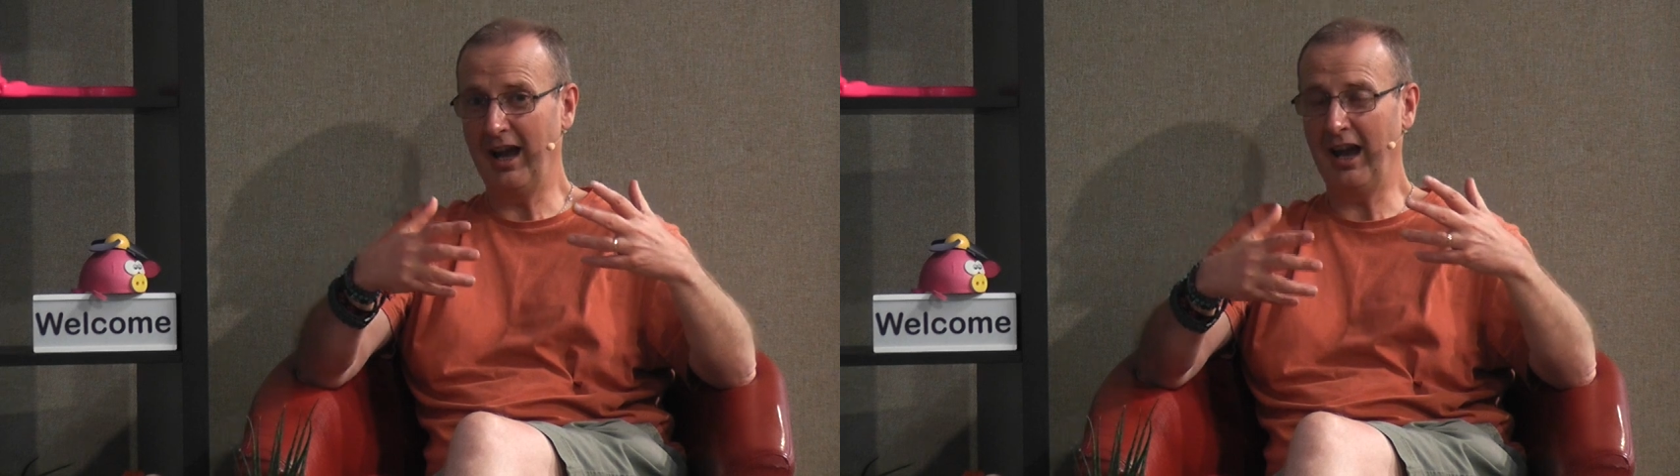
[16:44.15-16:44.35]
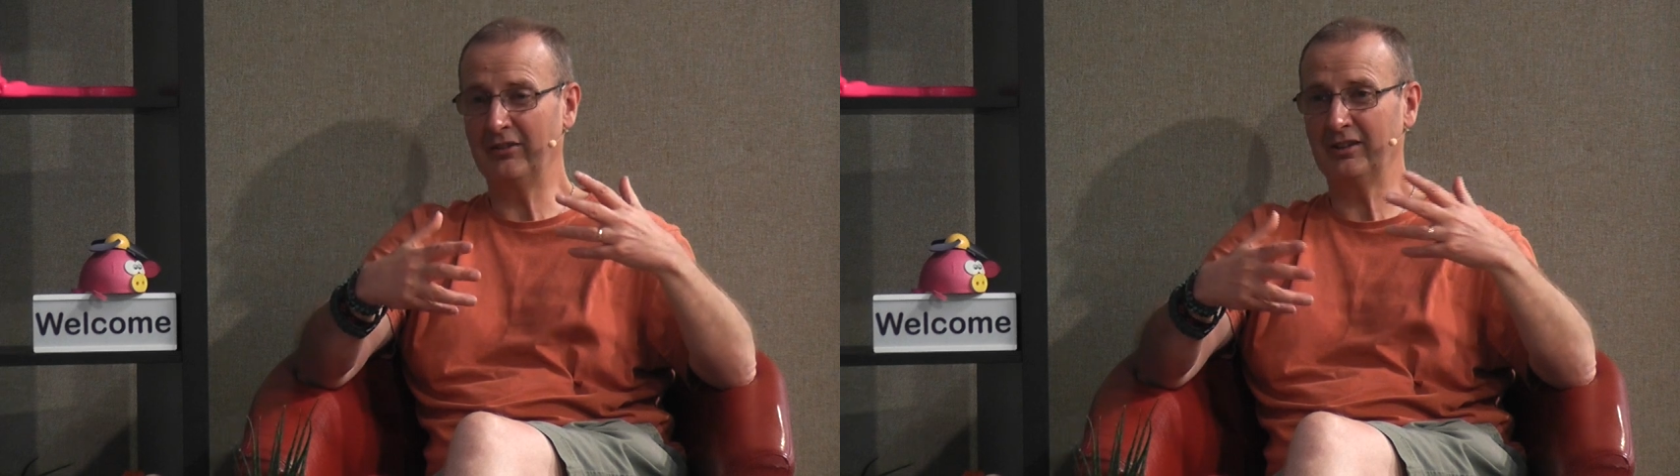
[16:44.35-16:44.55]

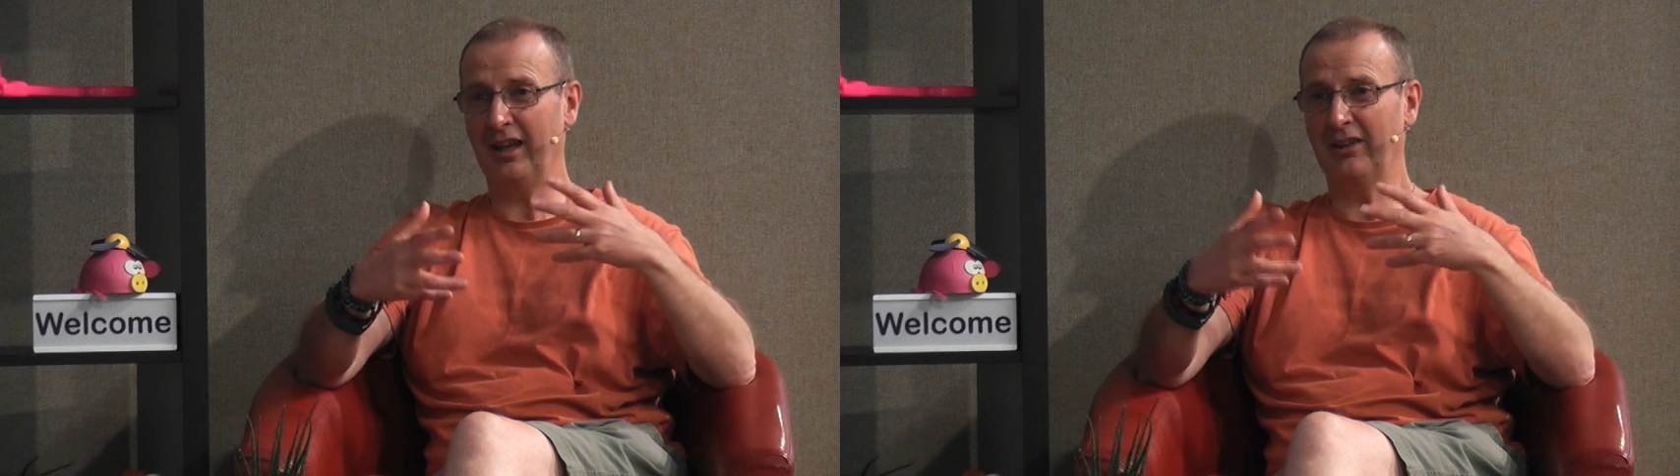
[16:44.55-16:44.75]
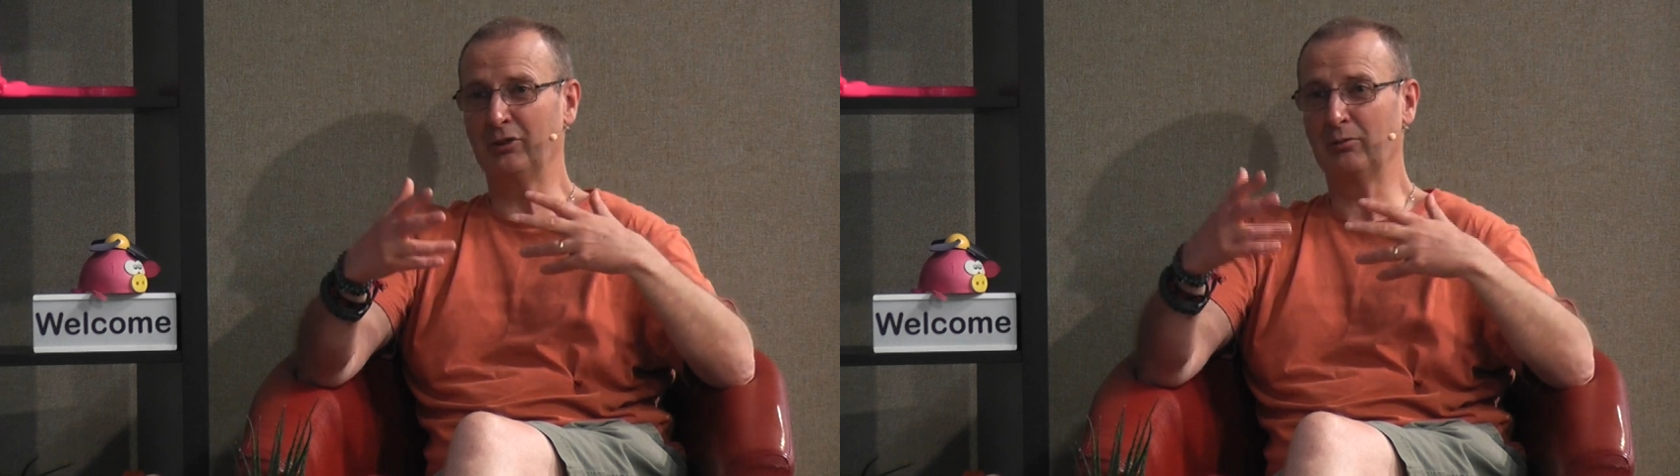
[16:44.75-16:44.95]
and
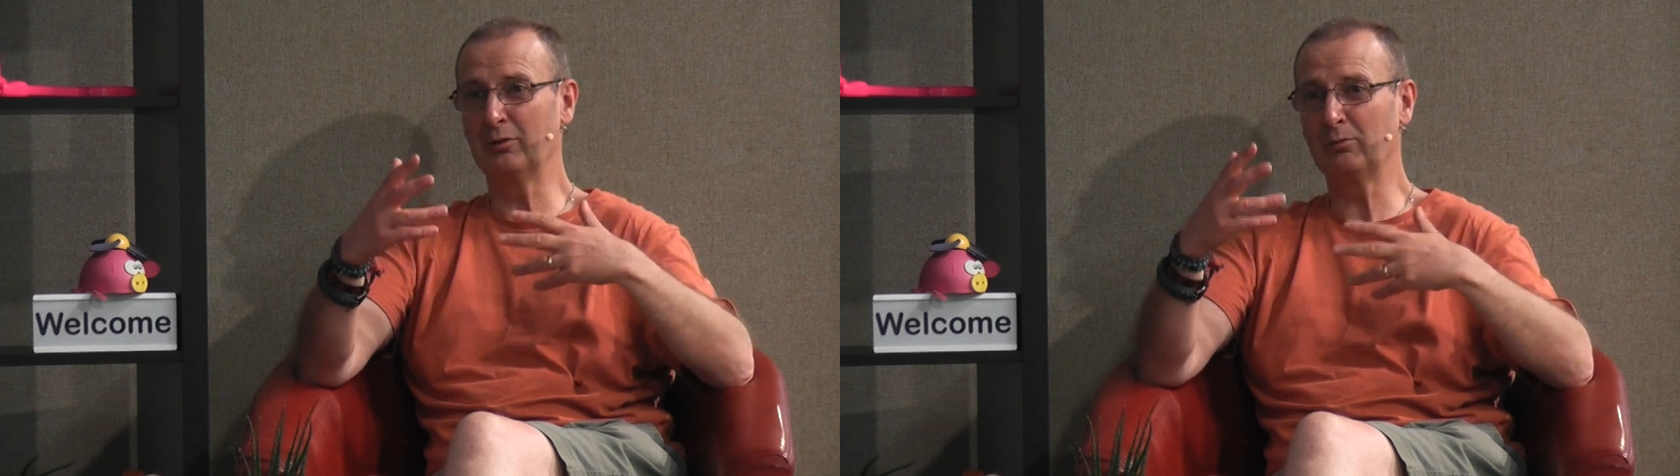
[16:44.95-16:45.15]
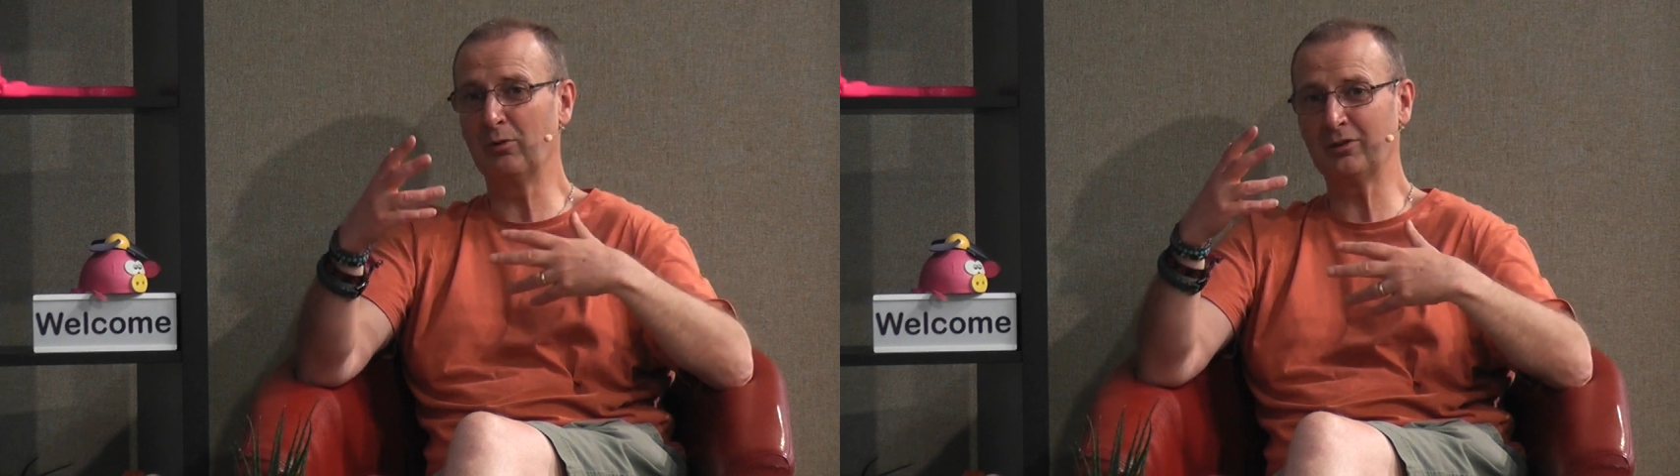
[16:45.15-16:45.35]
the
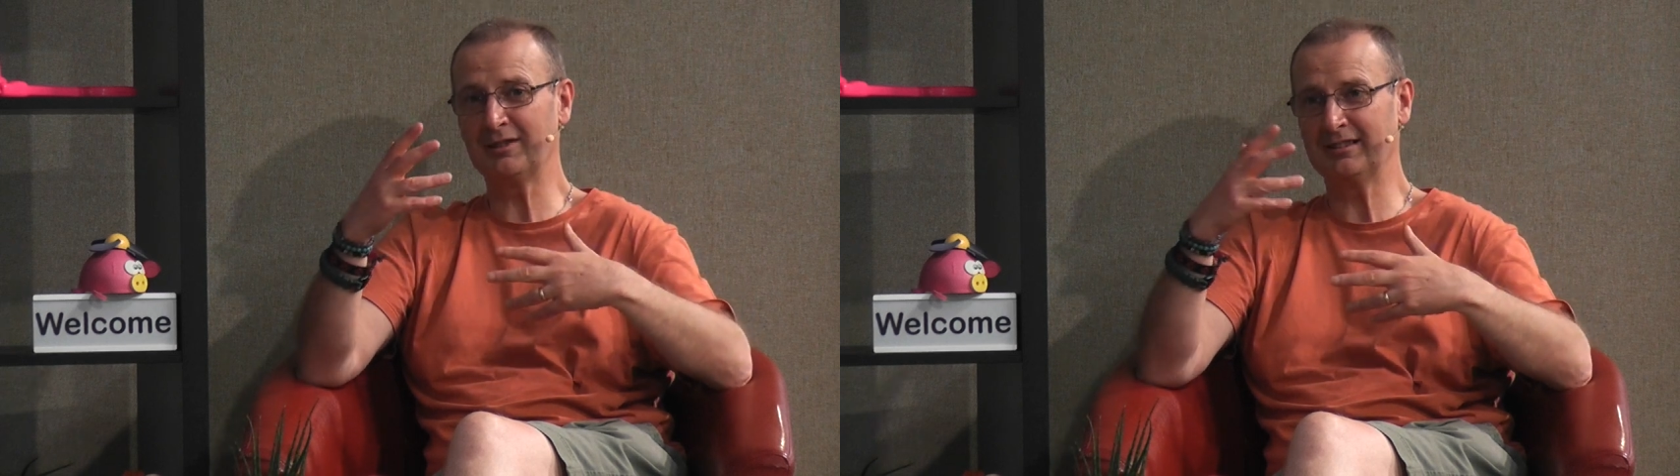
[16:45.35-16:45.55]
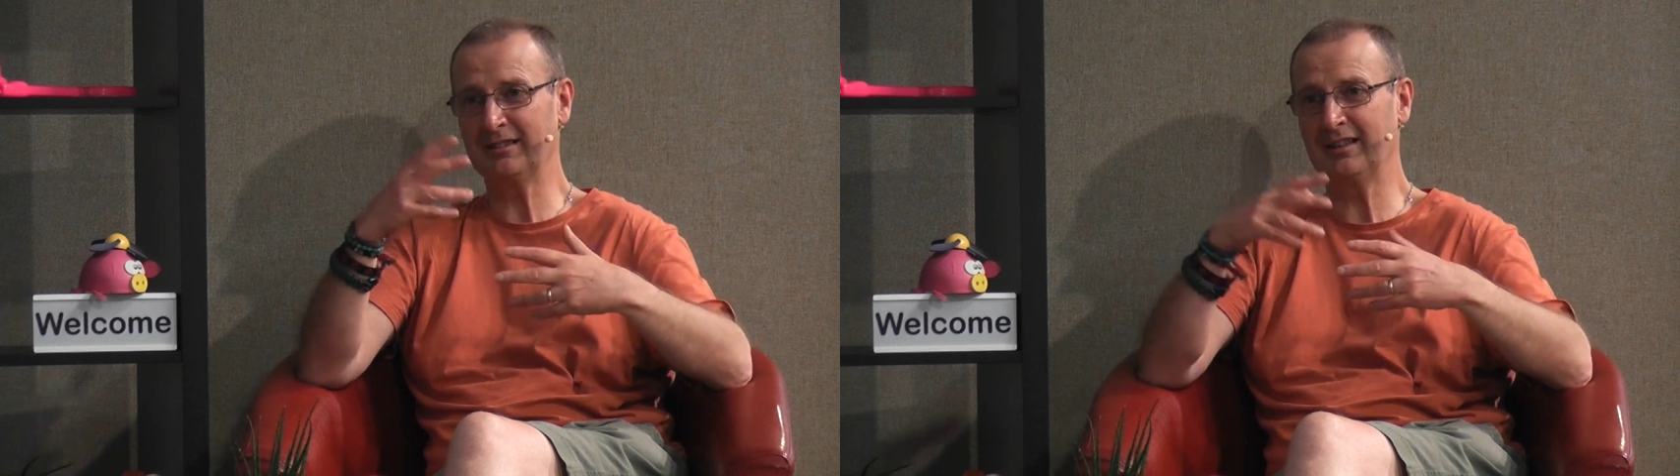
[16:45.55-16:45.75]
reward is